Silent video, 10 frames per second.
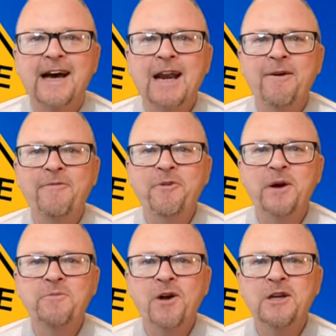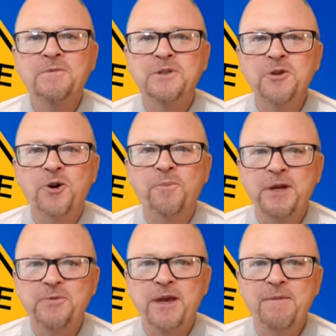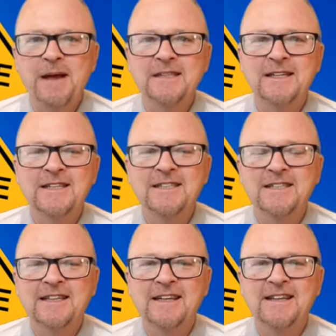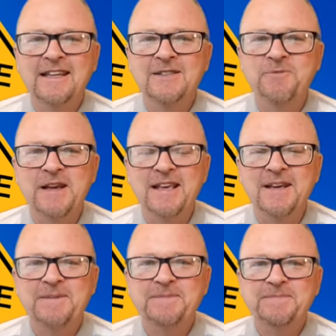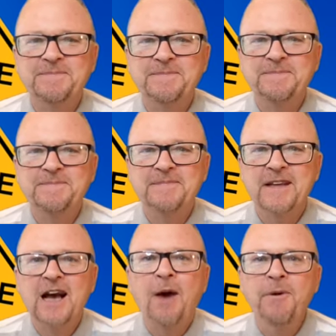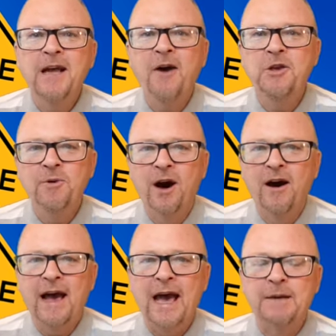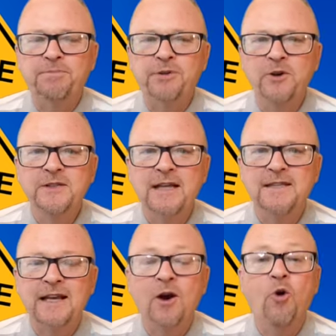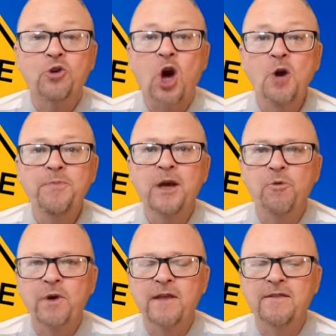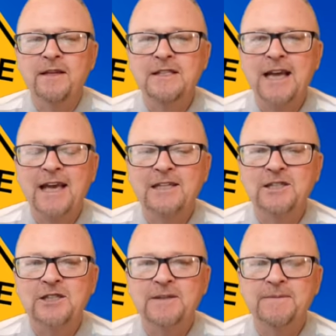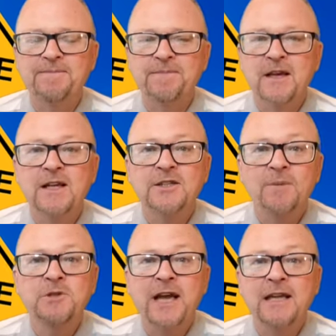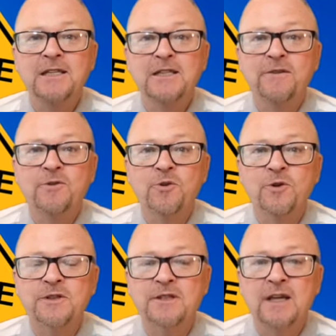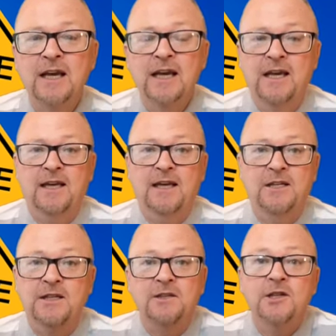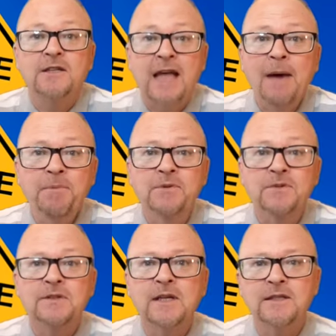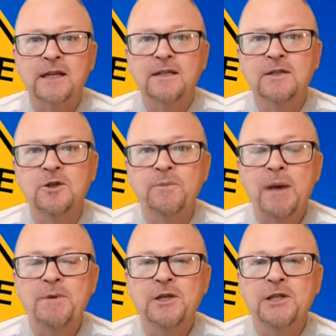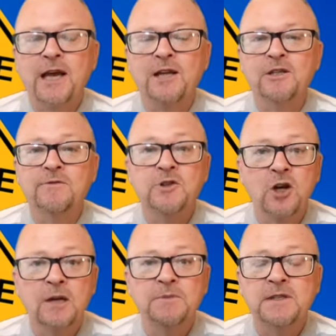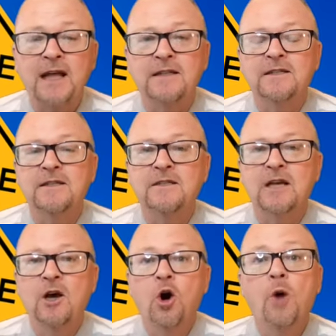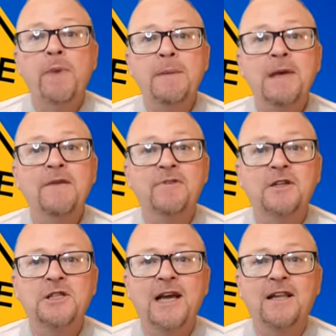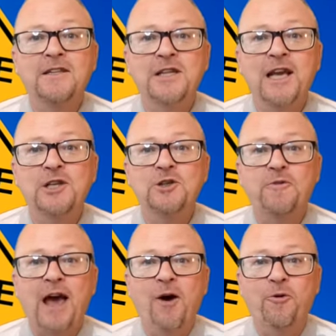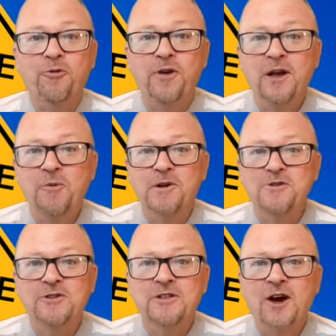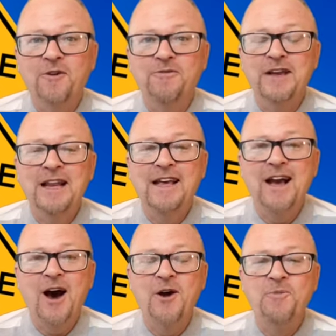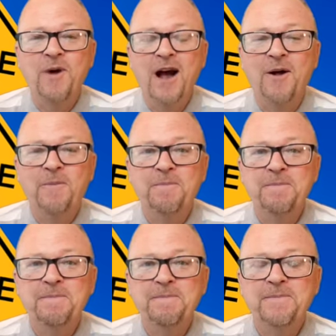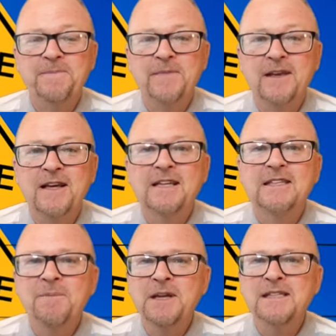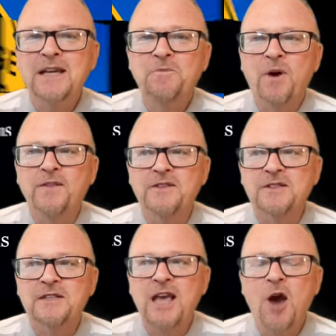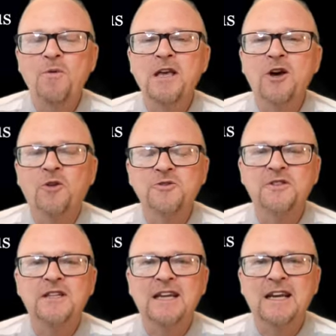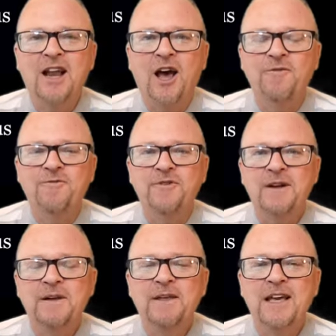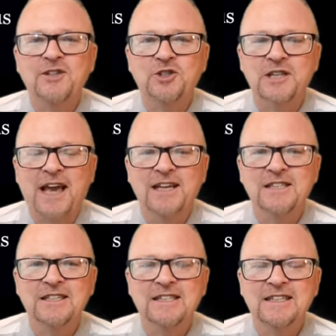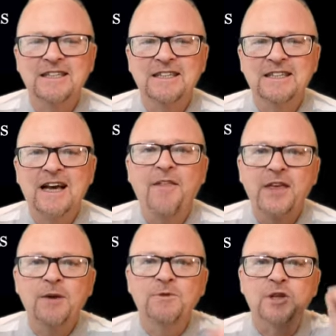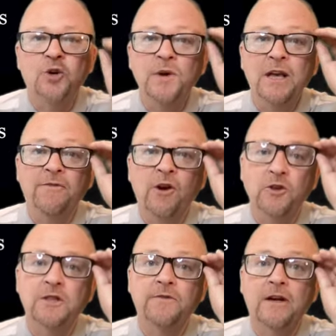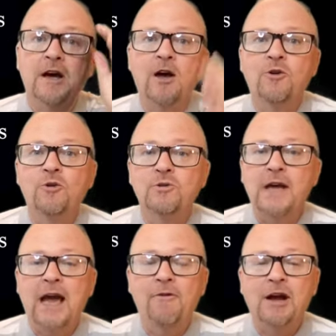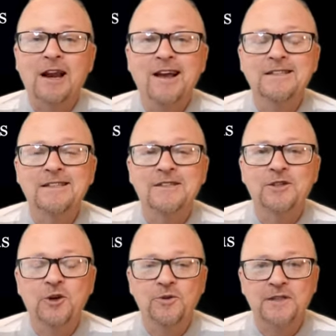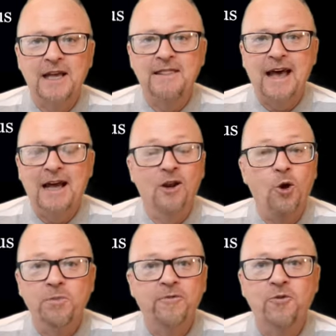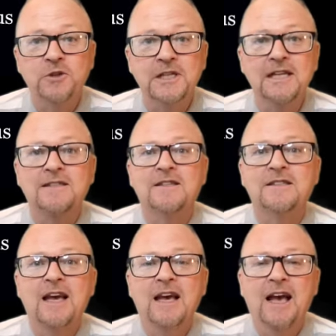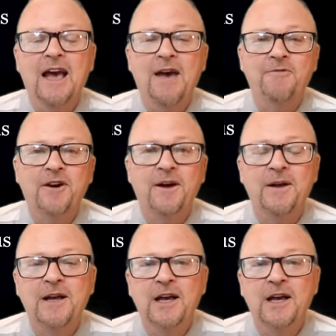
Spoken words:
Hello everyone, welcome to your midweek message this week. I wonder how you are at processing or coping with change. Some change, of course, it just happens, doesn't it? It may be a change of circumstances, or maybe even a change of health when you start feeling unwell. Somebody said once, the only constant in life is change. I think it was a Greek philosopher, a guy called Heraclitus, who said that long before Jesus ever